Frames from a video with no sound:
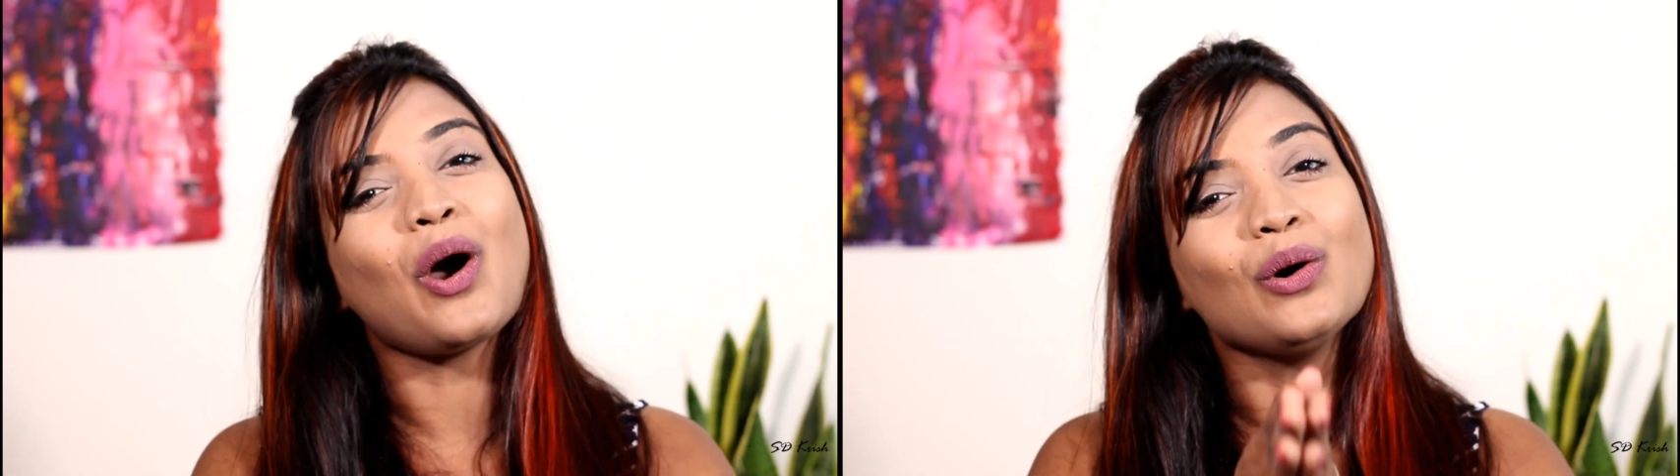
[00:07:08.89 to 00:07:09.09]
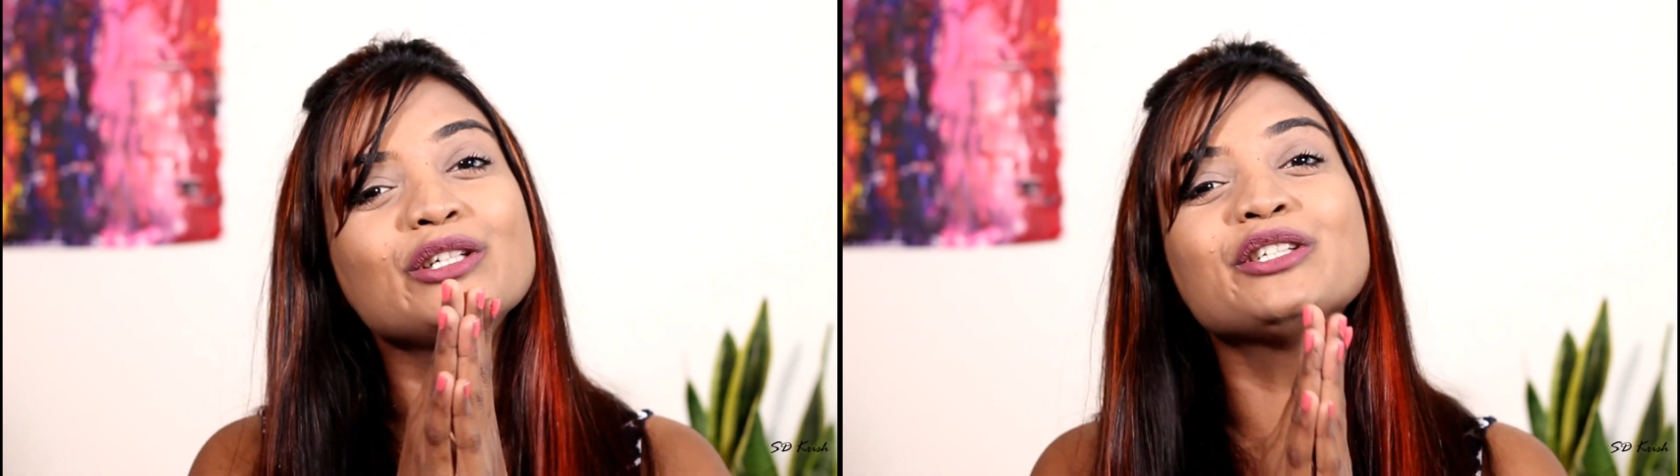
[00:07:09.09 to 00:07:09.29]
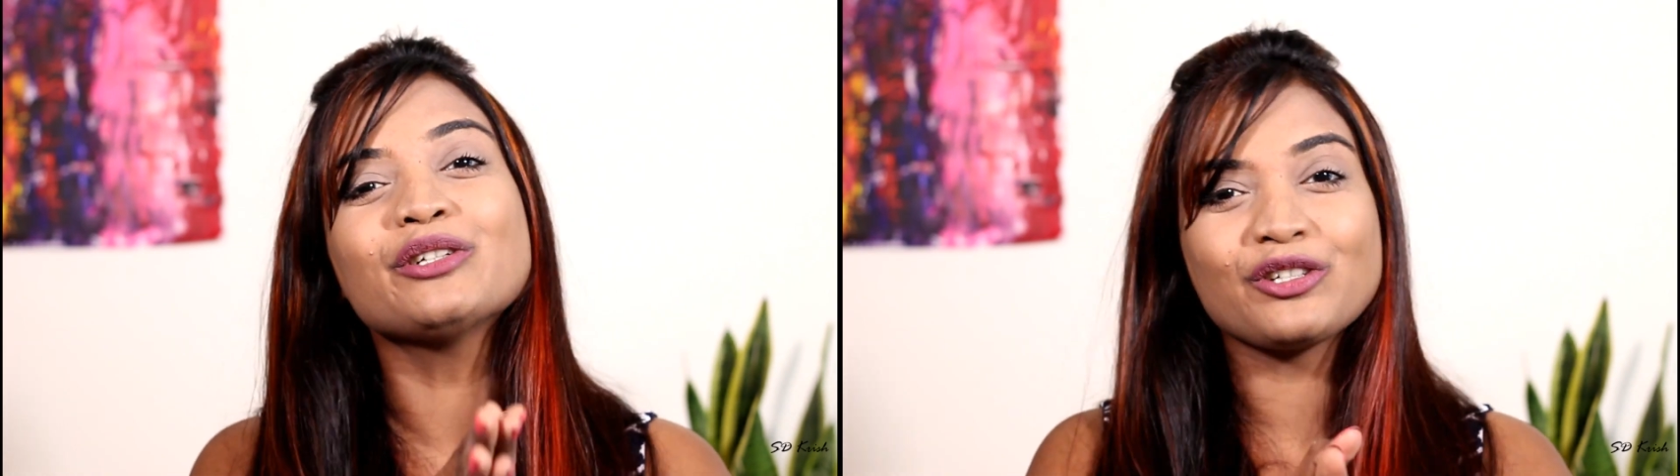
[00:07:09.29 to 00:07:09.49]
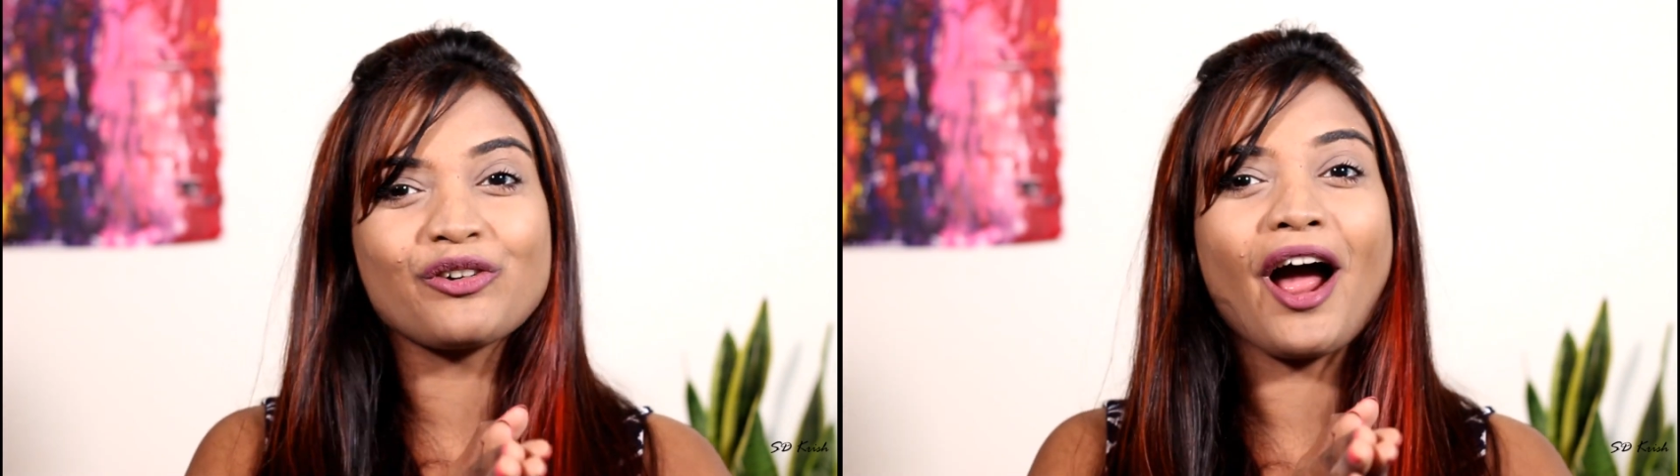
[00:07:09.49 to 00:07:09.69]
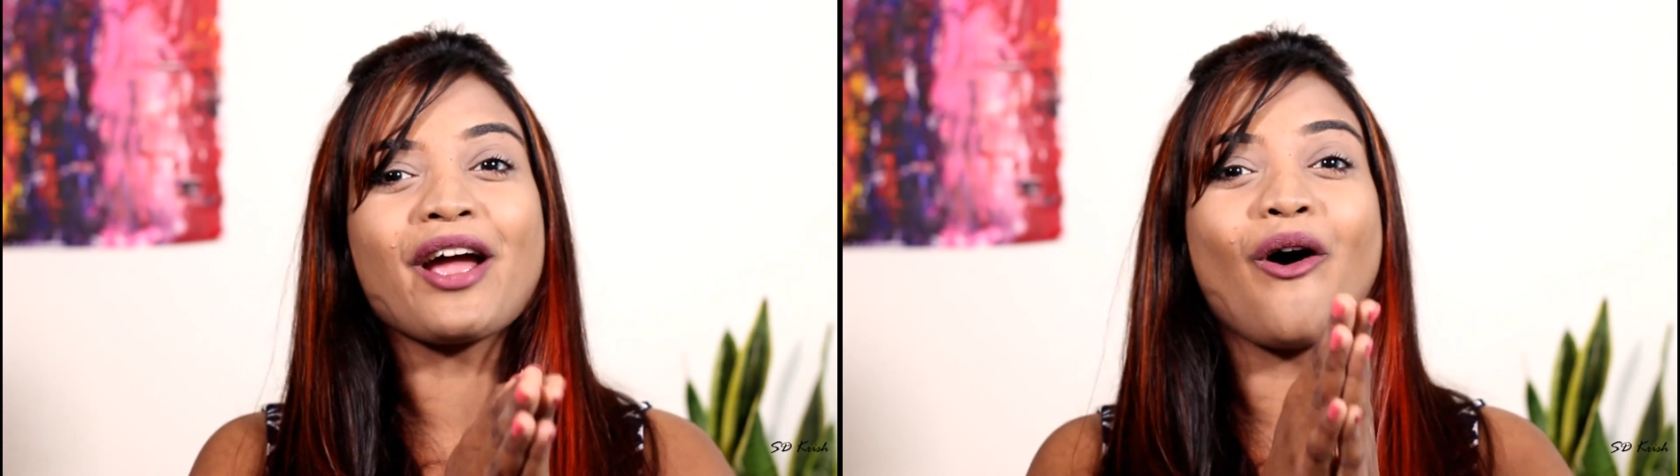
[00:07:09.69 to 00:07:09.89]
also
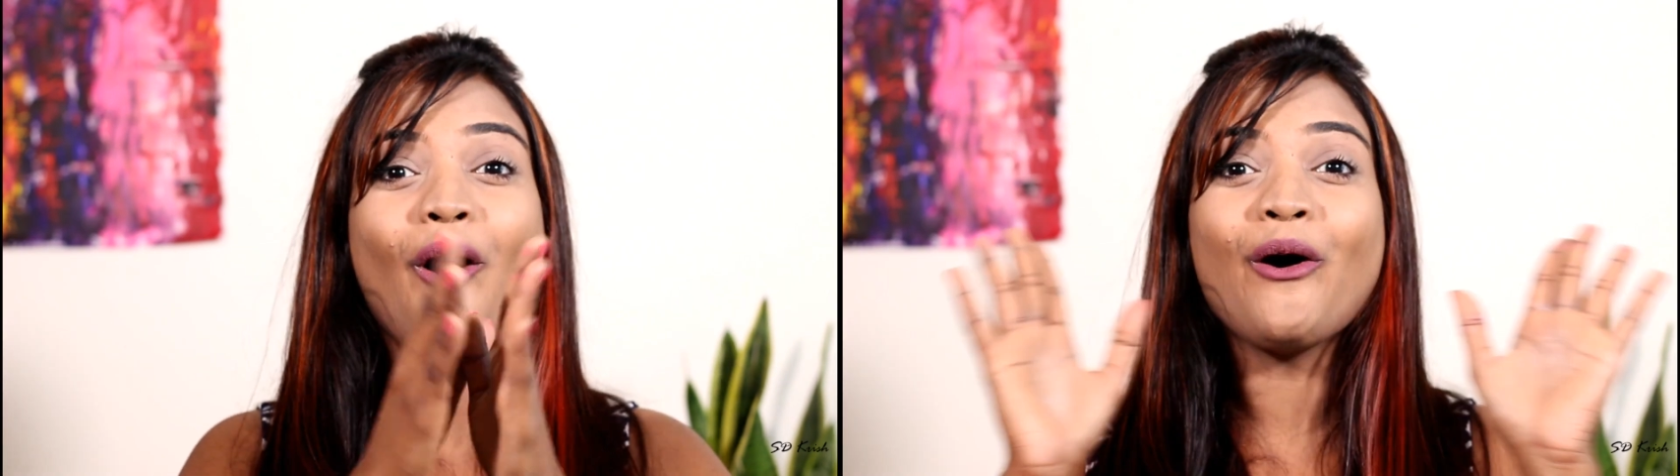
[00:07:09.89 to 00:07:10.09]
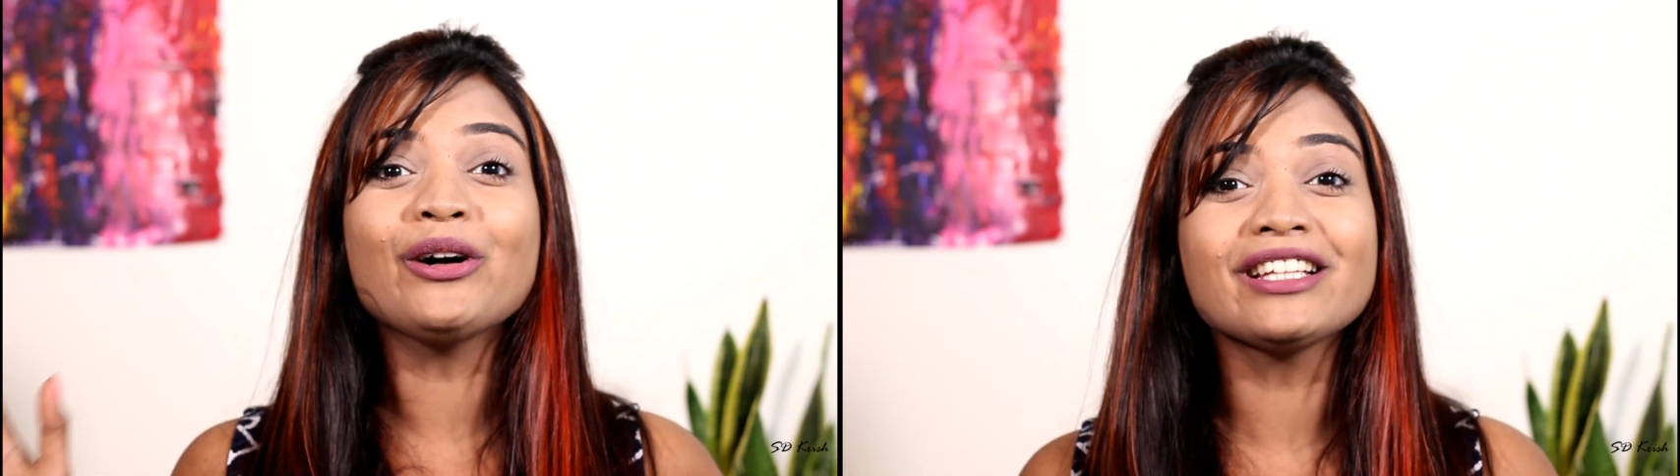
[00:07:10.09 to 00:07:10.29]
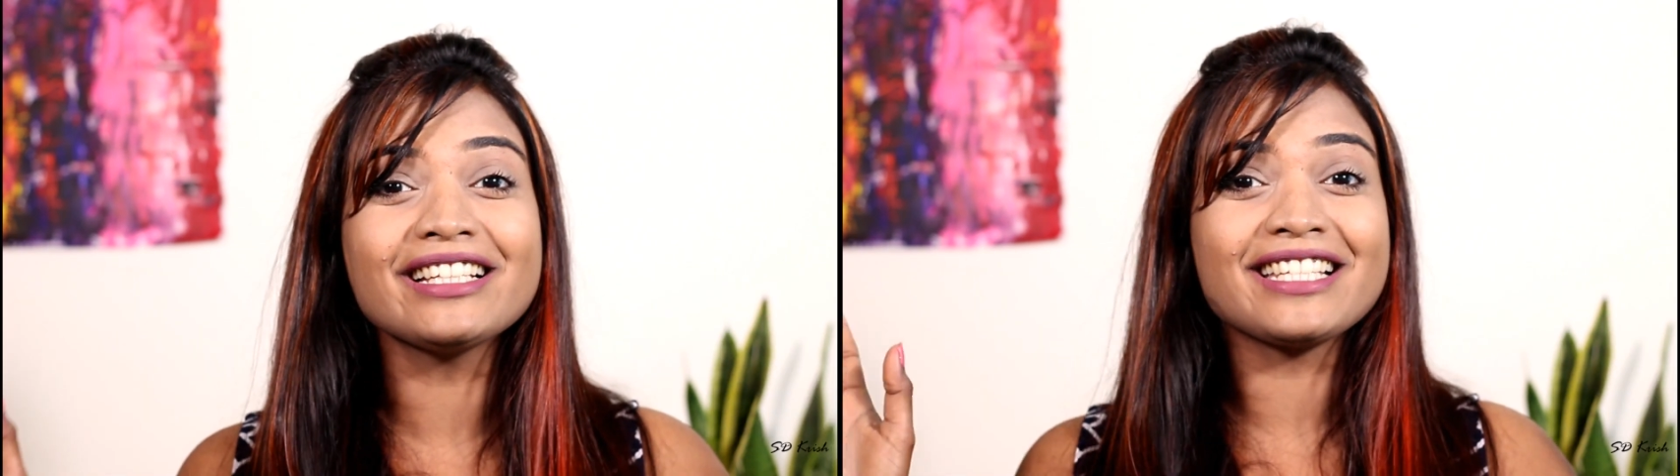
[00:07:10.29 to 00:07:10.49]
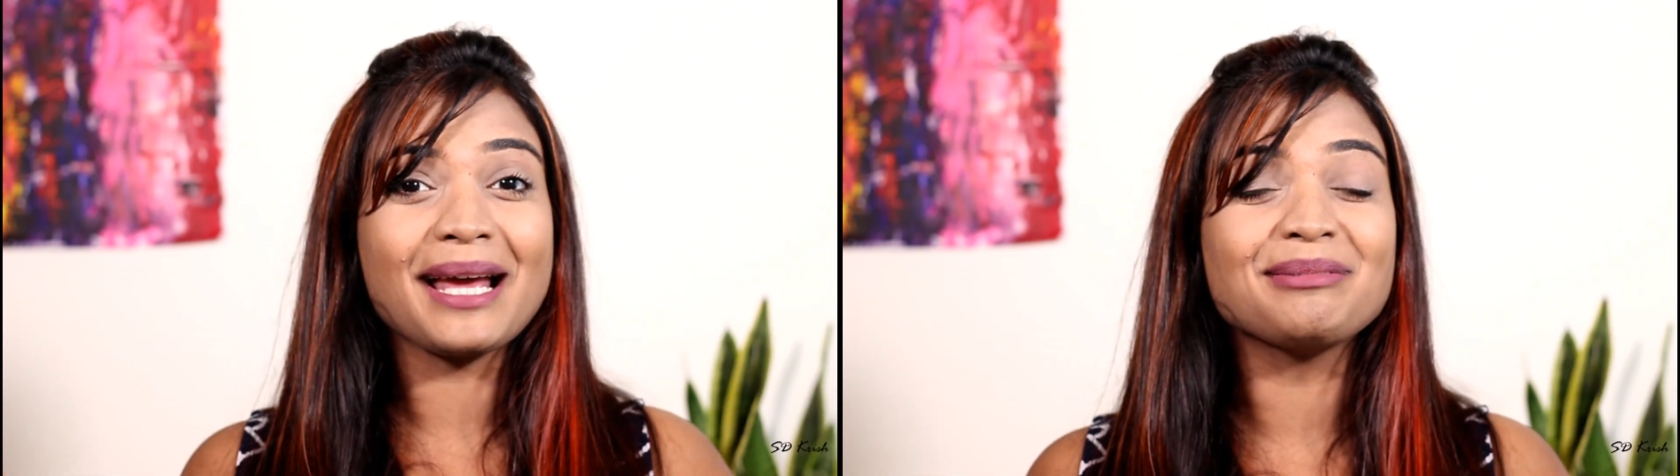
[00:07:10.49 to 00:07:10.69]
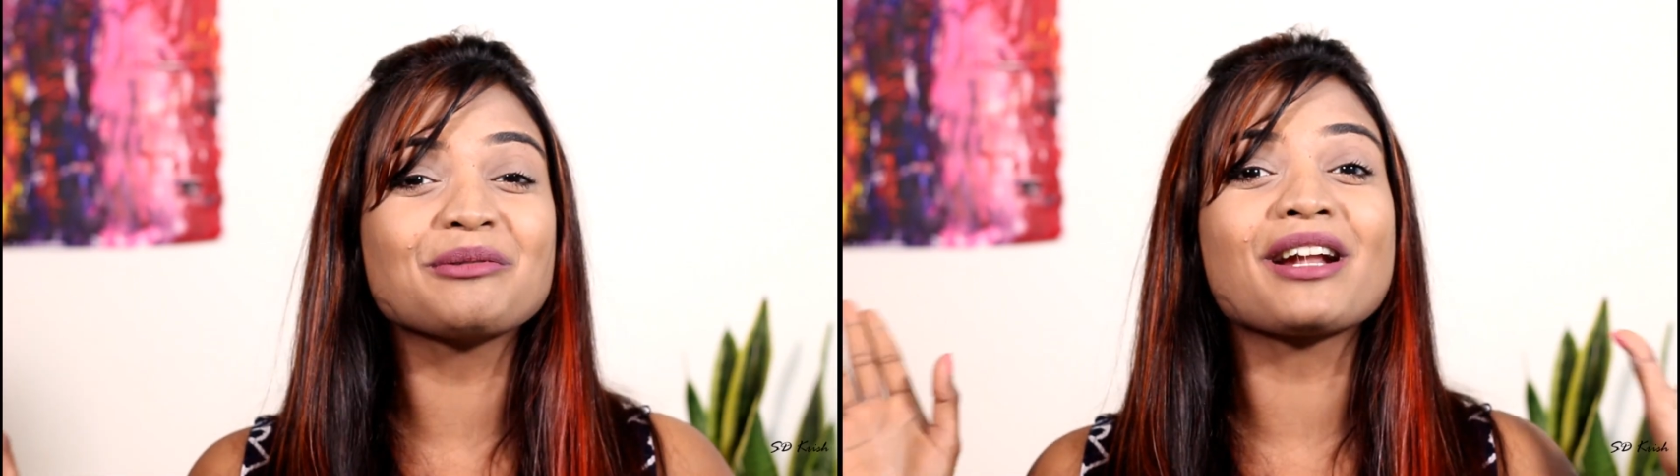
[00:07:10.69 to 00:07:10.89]
try all the
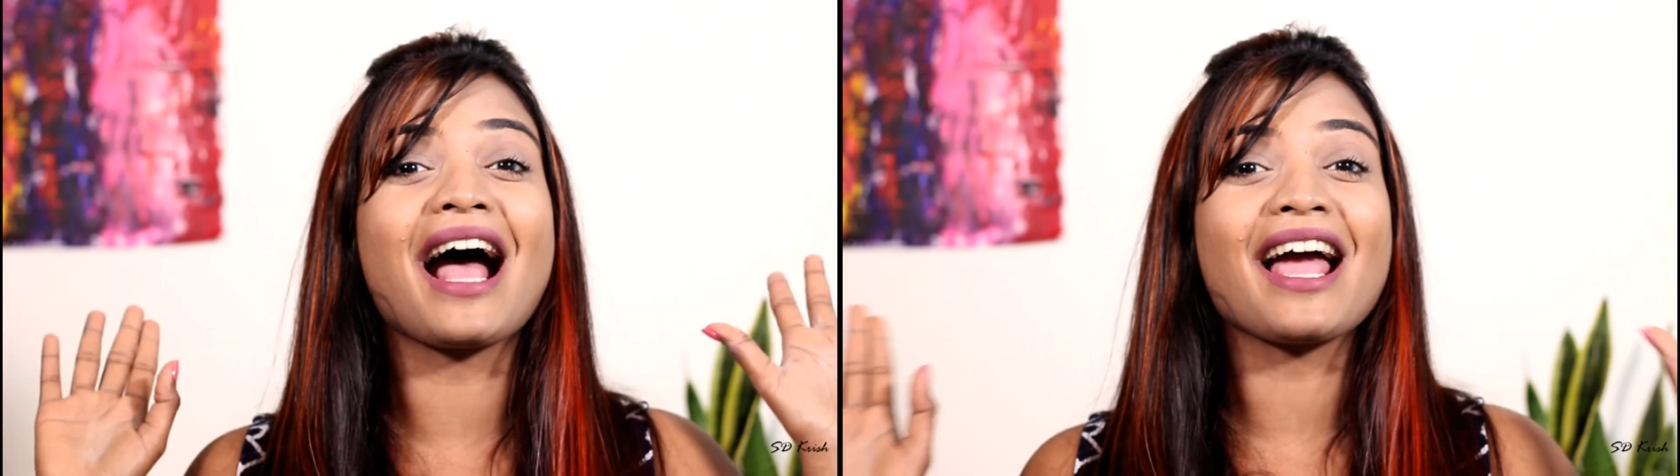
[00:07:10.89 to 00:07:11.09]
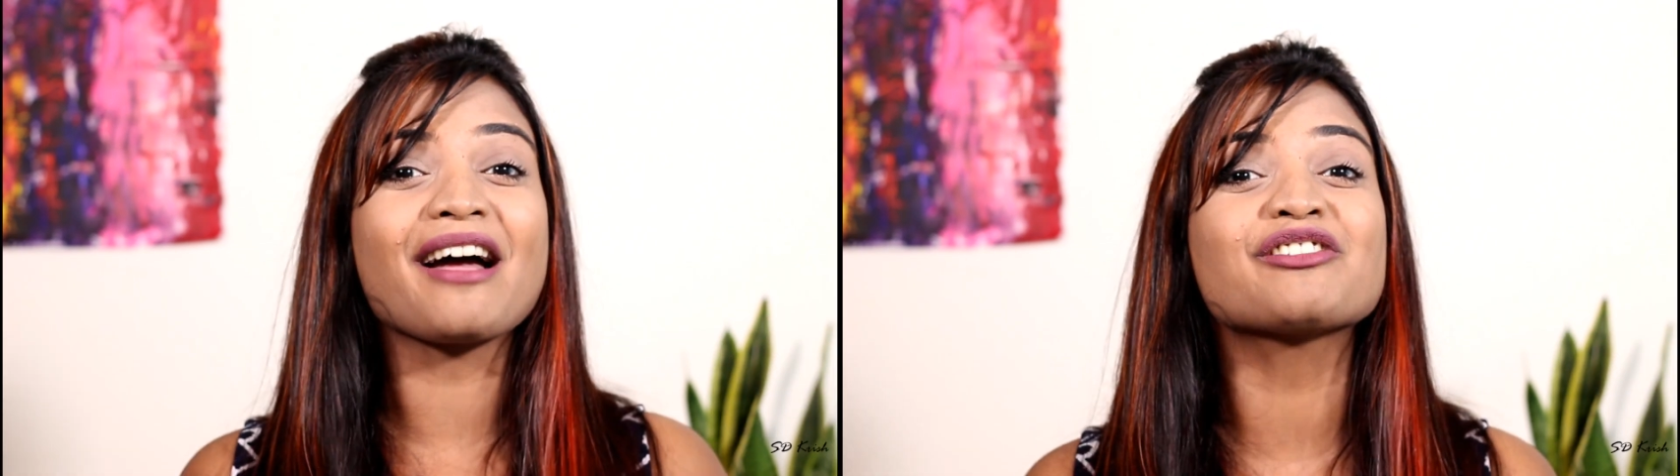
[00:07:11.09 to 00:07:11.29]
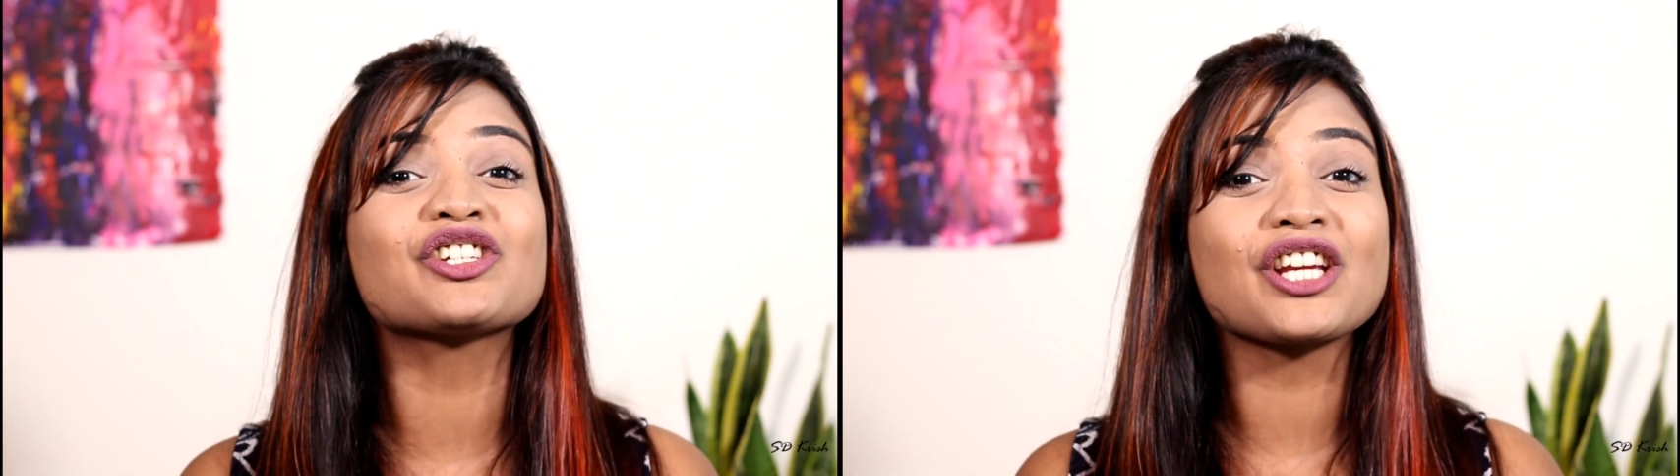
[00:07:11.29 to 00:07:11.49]
tips what I have